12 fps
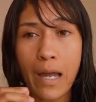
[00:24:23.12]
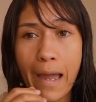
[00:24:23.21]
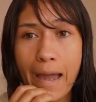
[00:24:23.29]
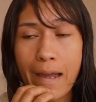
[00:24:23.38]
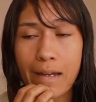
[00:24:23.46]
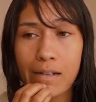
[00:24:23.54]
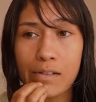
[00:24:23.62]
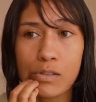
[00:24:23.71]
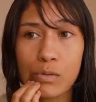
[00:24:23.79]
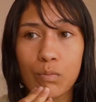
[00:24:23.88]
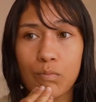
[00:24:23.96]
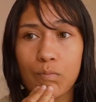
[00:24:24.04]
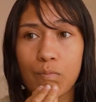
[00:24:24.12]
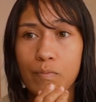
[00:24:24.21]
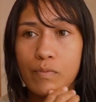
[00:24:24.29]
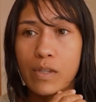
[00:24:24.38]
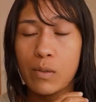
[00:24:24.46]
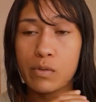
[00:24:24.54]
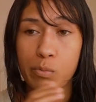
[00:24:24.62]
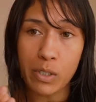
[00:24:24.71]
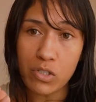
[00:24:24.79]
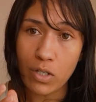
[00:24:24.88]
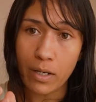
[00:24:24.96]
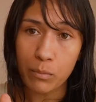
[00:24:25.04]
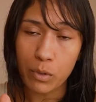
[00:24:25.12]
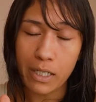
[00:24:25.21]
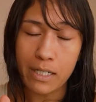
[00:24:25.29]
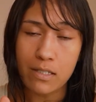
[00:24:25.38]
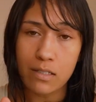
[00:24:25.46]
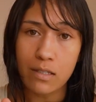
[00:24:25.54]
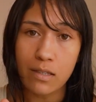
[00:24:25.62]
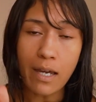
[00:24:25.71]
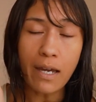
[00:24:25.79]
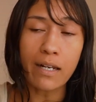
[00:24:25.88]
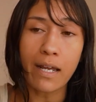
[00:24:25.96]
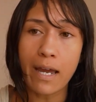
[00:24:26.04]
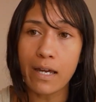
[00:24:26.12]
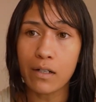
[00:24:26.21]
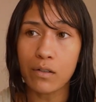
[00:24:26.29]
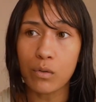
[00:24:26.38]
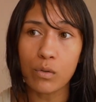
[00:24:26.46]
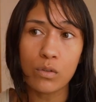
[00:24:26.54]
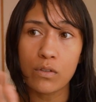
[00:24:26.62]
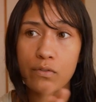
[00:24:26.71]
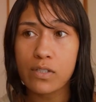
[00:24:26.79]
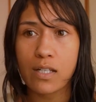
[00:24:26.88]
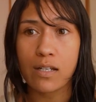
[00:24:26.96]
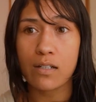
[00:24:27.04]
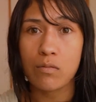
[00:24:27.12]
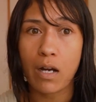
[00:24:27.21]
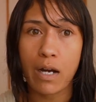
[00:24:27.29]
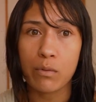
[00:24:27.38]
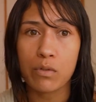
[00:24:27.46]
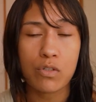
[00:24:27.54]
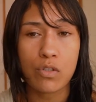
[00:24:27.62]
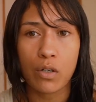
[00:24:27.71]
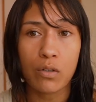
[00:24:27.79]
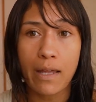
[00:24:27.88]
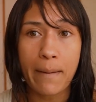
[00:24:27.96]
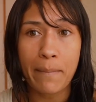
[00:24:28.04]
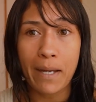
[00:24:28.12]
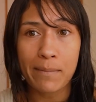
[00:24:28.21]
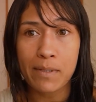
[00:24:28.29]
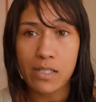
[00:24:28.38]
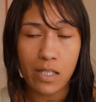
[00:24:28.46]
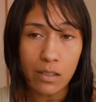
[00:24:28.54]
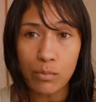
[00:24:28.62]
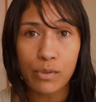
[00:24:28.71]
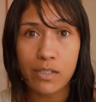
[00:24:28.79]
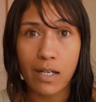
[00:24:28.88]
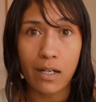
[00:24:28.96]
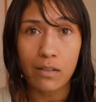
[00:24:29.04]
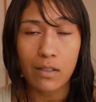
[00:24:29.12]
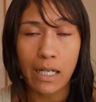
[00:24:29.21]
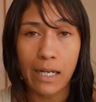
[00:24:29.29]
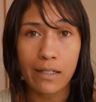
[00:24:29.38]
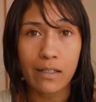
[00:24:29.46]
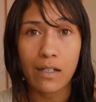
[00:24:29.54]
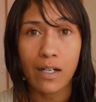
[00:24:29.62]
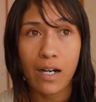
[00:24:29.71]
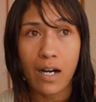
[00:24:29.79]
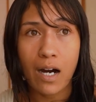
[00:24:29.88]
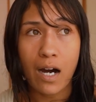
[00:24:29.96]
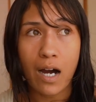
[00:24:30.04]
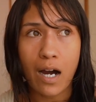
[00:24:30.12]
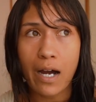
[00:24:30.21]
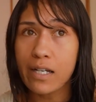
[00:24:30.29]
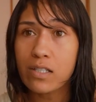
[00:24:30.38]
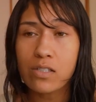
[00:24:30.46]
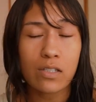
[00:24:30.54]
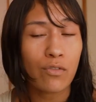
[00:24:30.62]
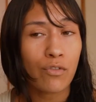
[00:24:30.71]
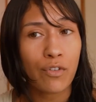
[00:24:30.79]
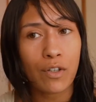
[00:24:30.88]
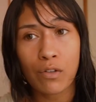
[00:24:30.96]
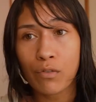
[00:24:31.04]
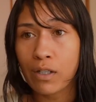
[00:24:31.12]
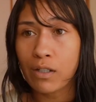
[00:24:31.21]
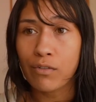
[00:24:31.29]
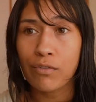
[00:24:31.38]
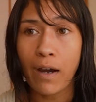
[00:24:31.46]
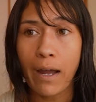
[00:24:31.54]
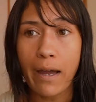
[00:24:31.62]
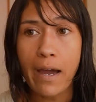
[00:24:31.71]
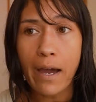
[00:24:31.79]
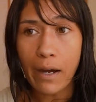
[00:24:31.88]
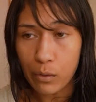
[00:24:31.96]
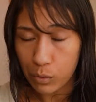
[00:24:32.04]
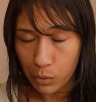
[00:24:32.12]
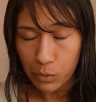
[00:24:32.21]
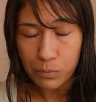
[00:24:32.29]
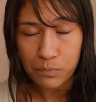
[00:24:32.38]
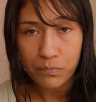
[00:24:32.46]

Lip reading: and there was one time where I did that, and all of a sudden I was told that baby's head was out. Like I didn't feel the ring of fire at all.